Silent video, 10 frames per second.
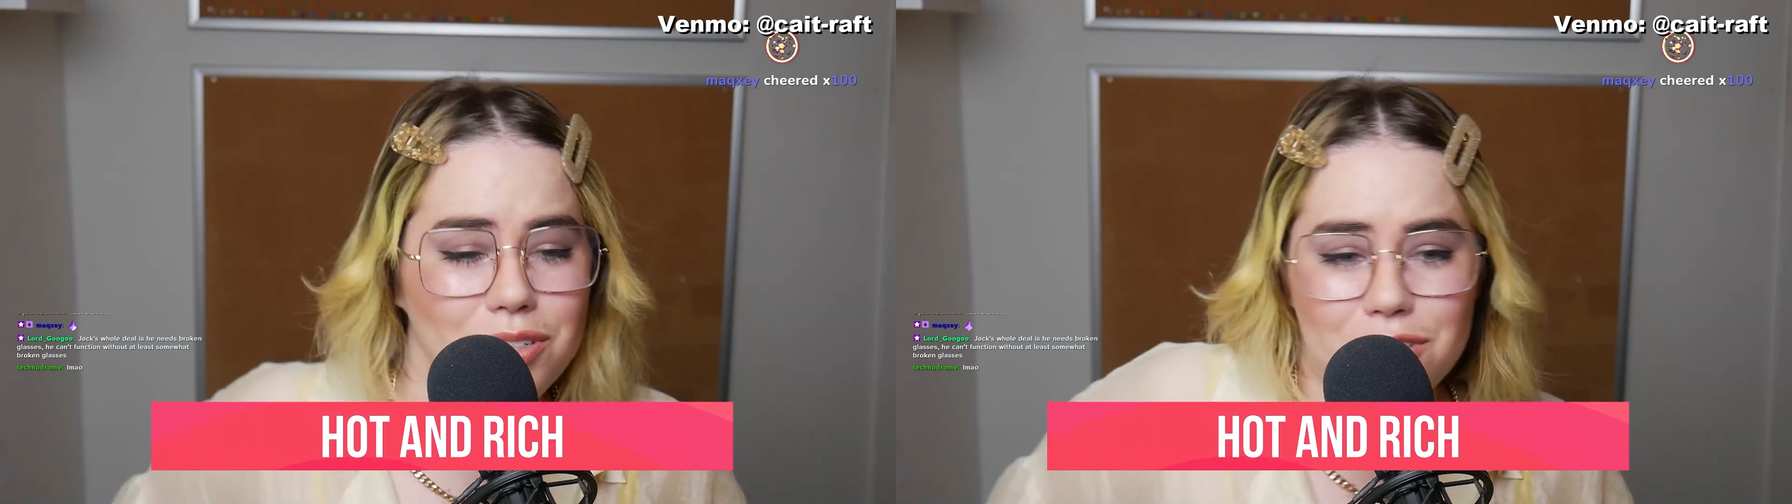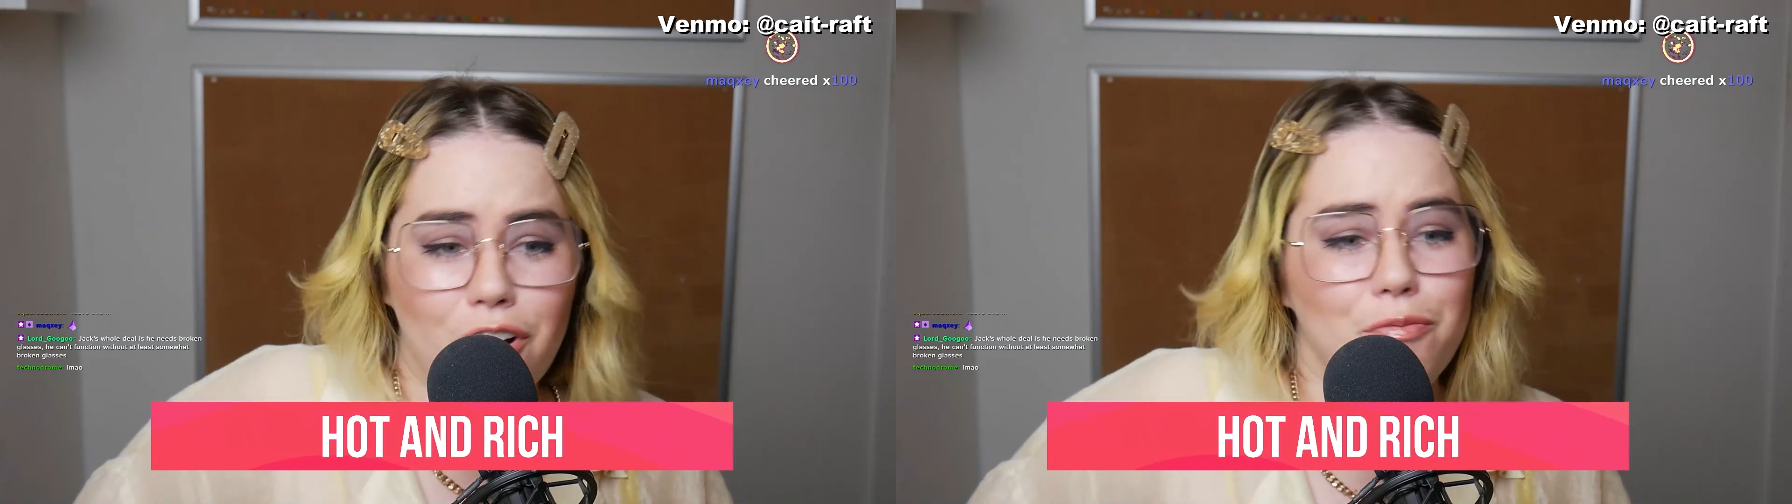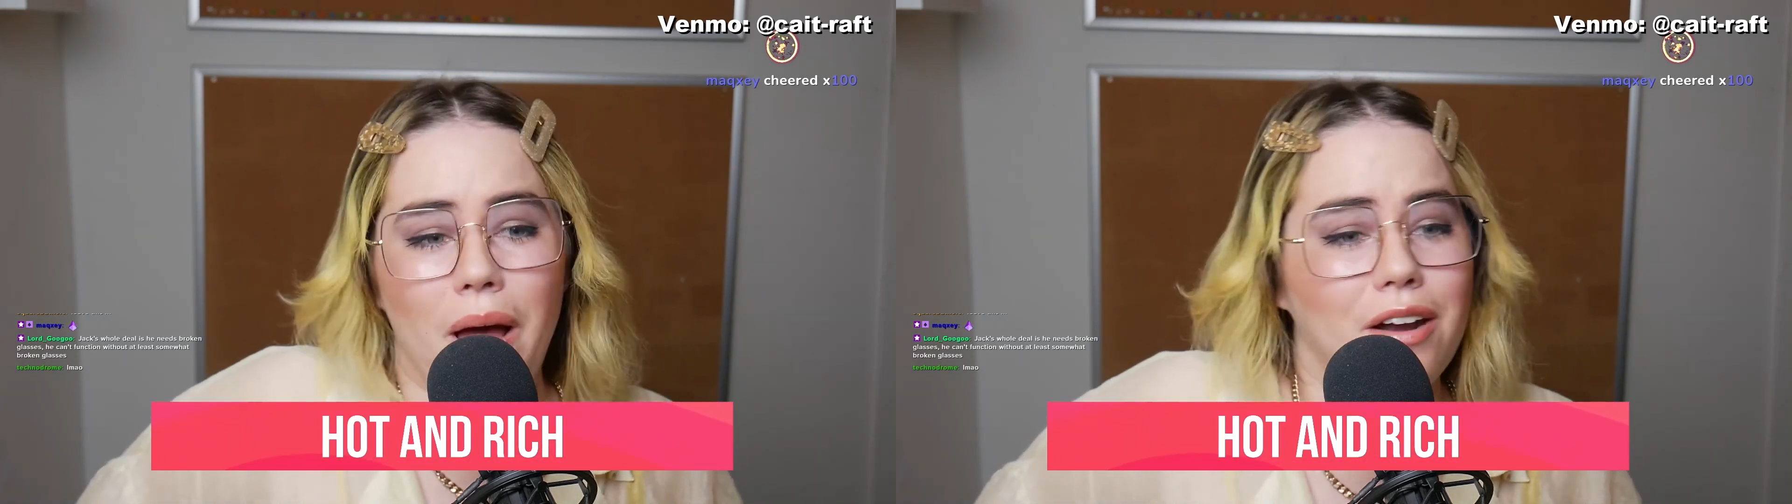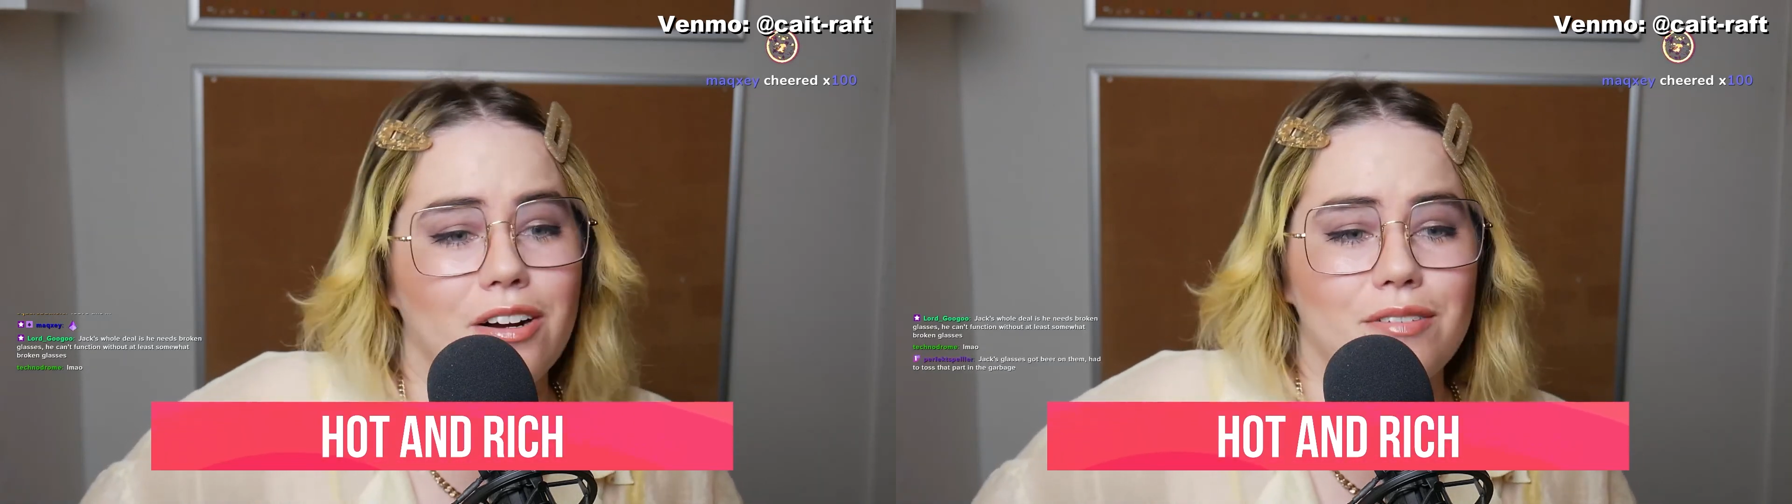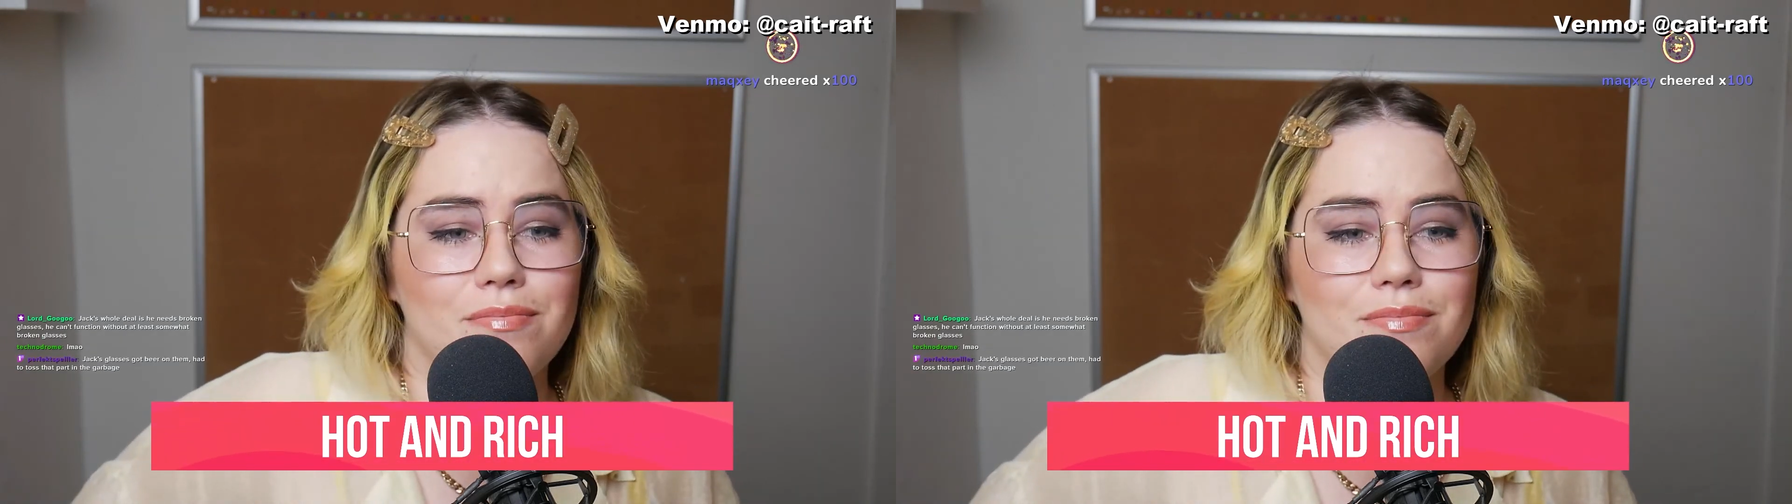deserve
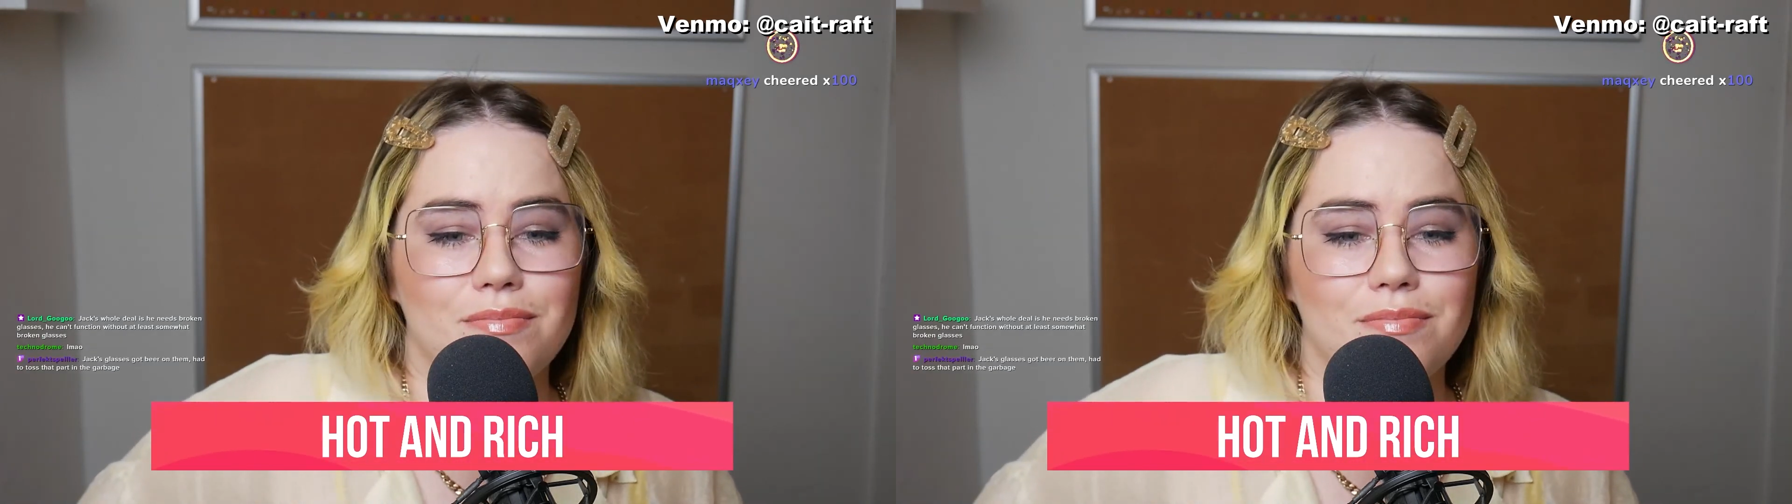better.